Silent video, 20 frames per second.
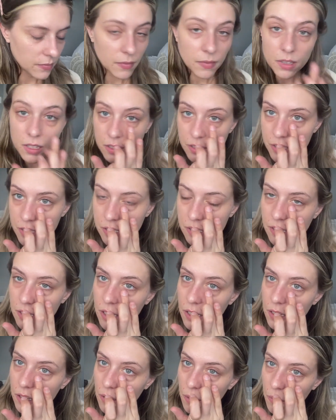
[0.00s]
And just
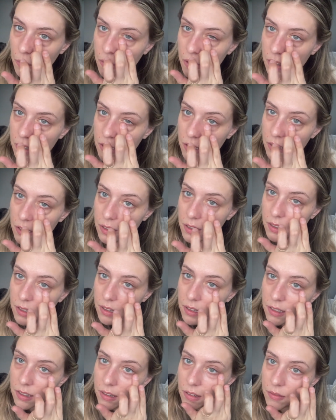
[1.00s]
go
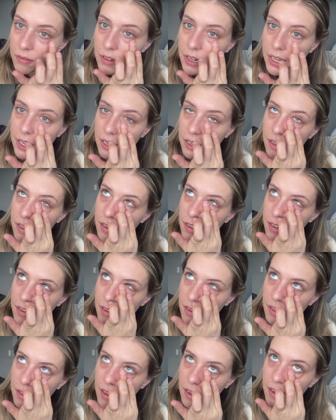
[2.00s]
right
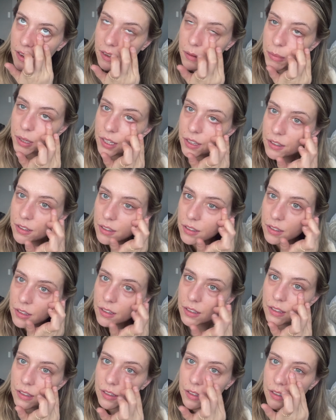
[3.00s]
under the
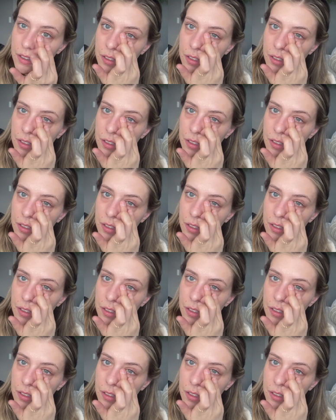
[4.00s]
eyeballs.